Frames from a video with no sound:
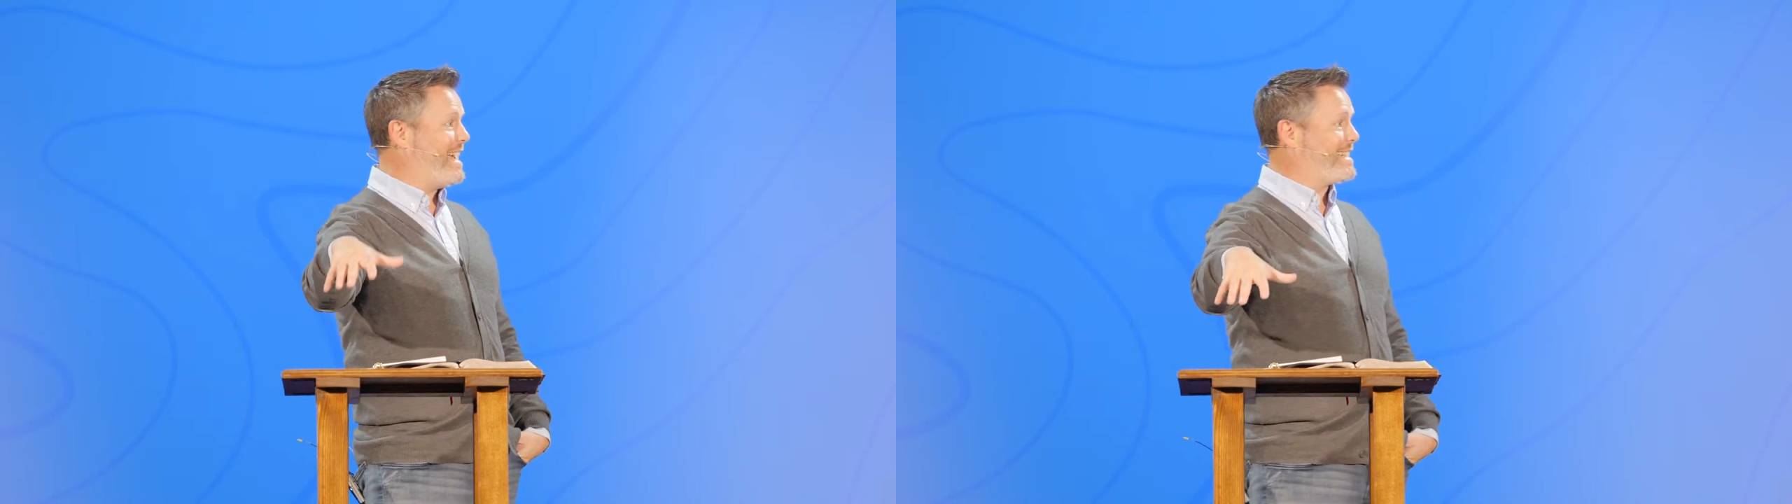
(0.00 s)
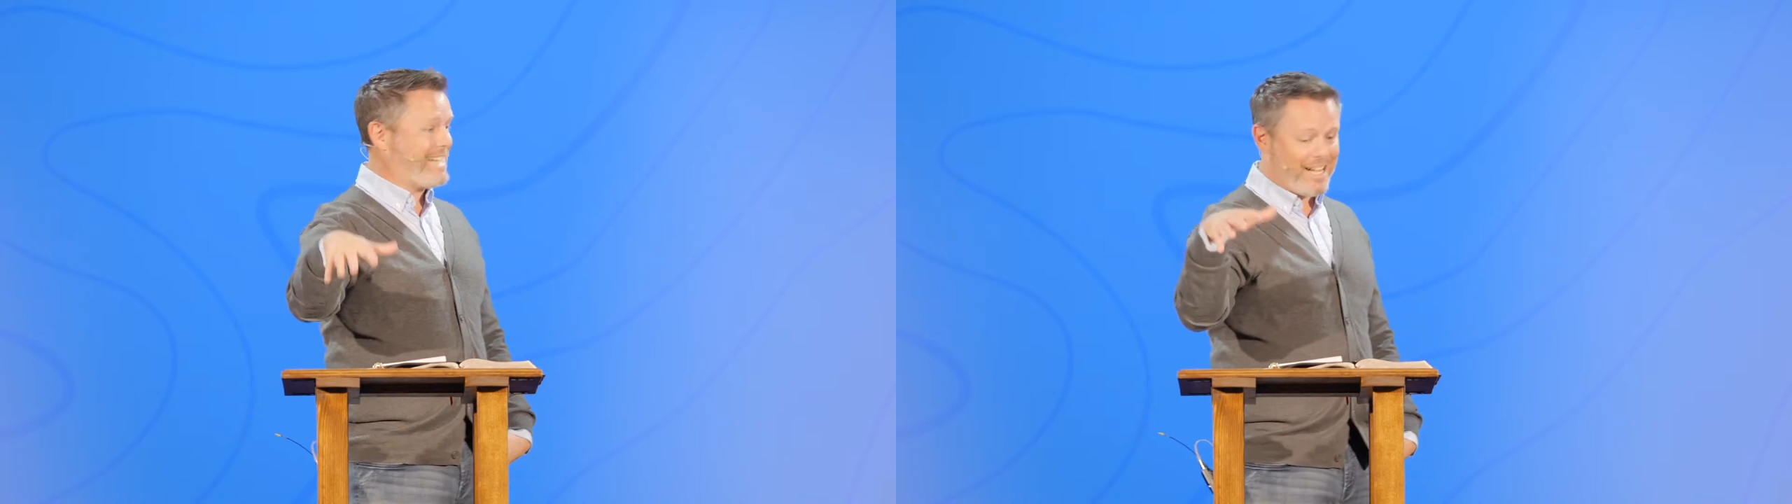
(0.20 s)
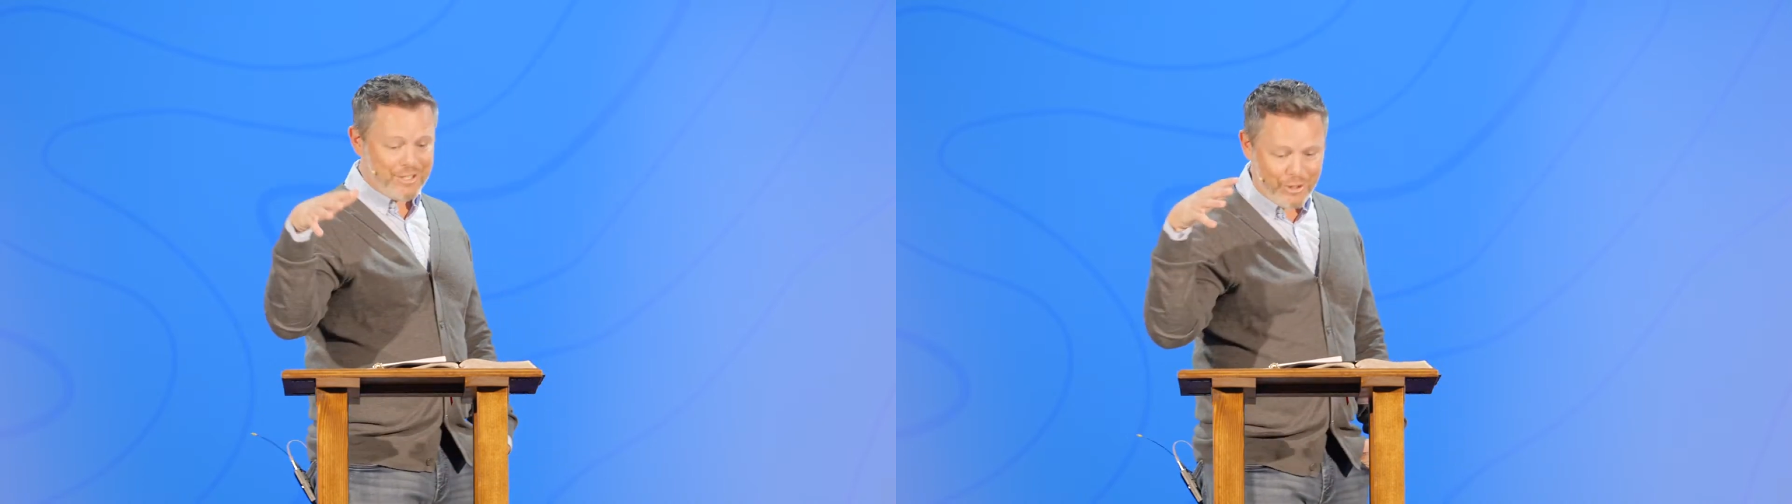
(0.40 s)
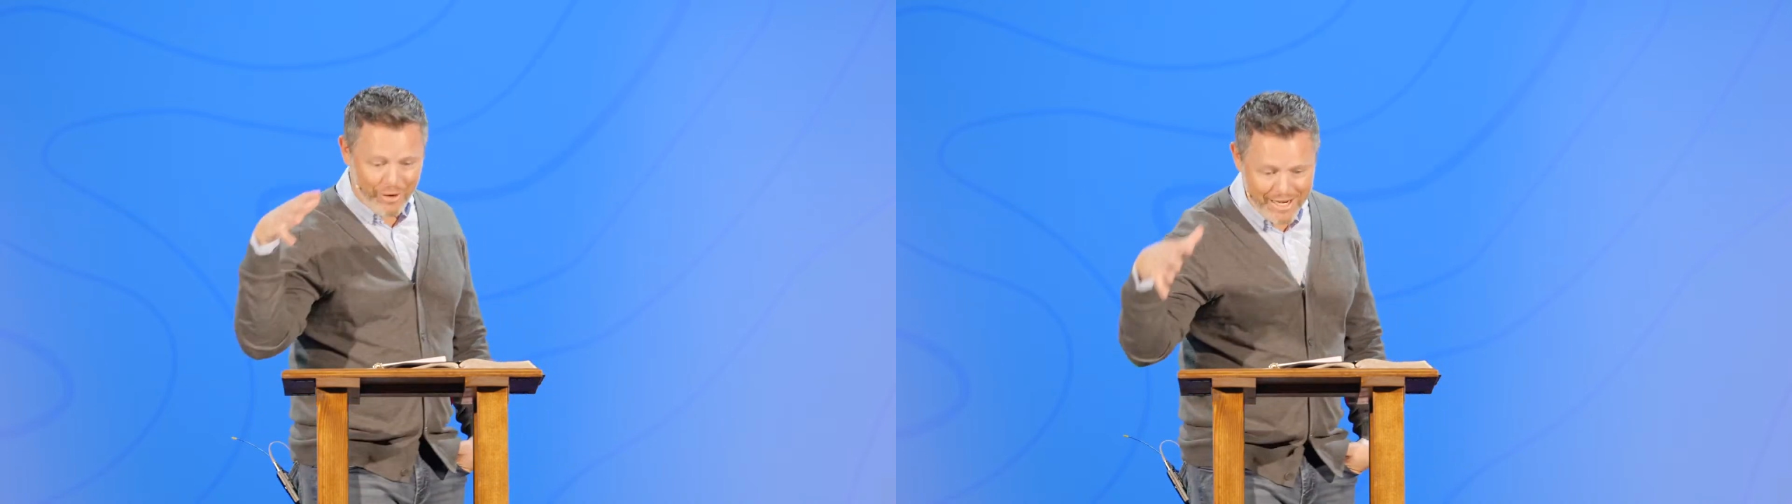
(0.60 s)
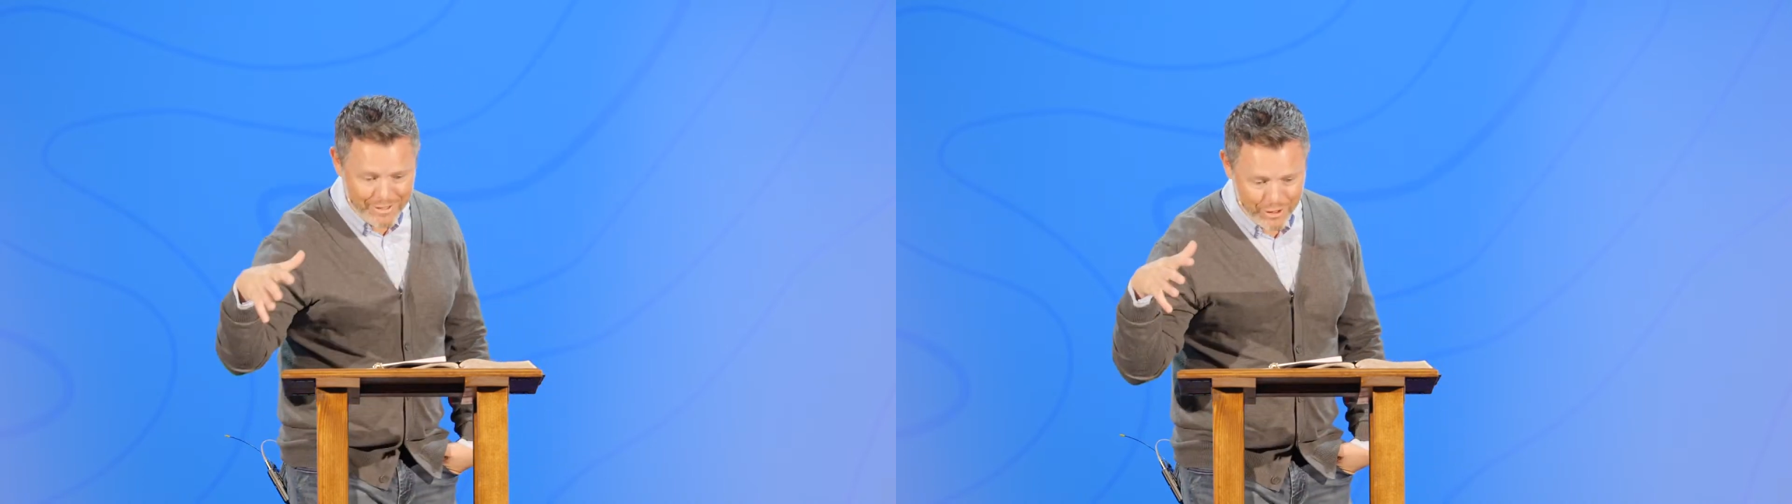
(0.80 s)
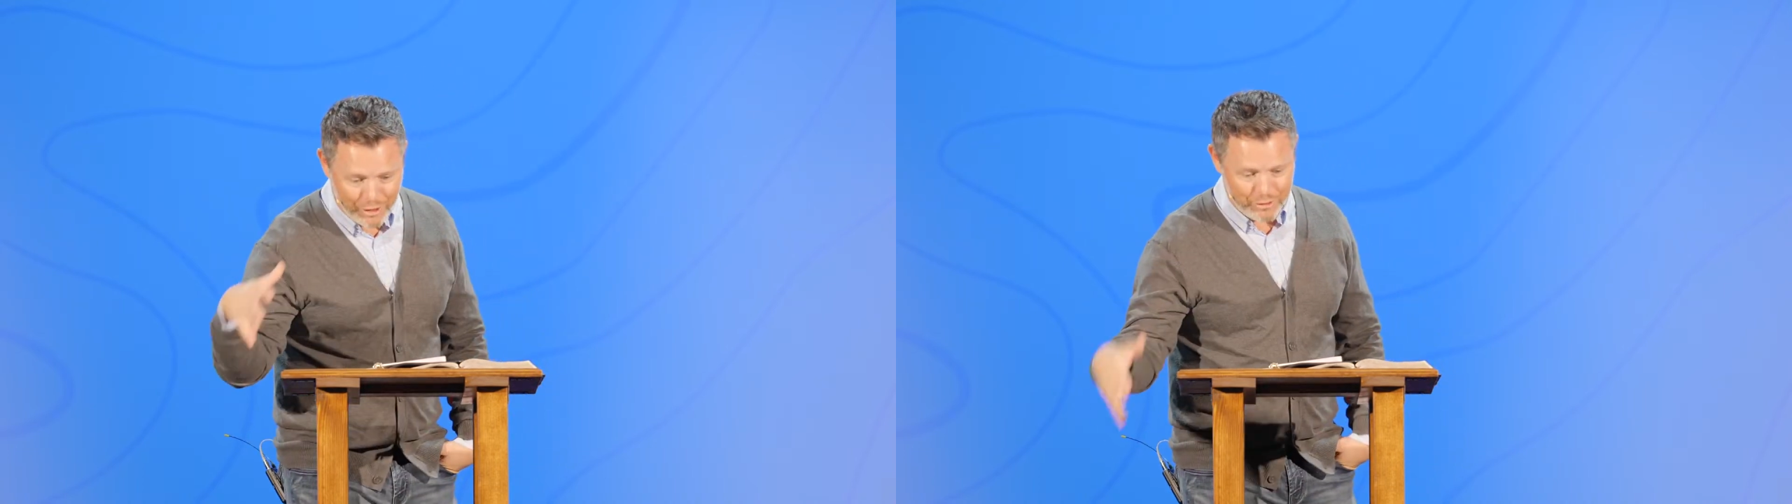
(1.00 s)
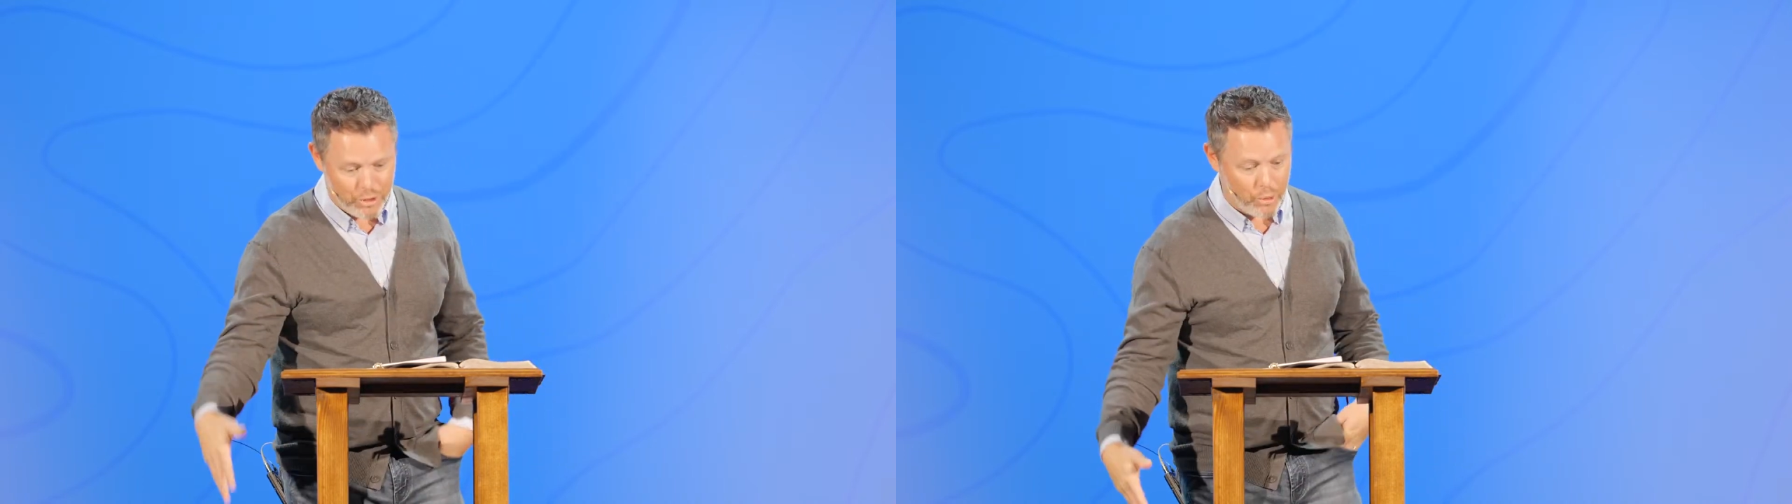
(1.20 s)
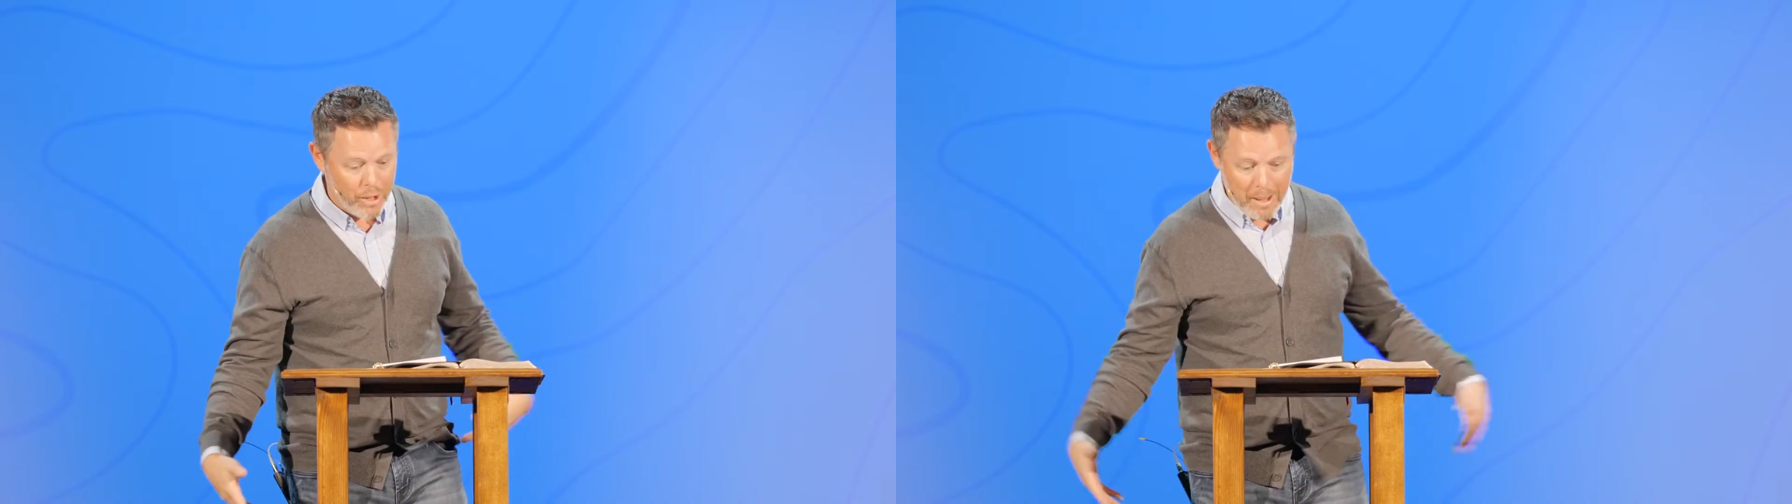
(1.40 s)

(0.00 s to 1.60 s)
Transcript: is God's grace on you.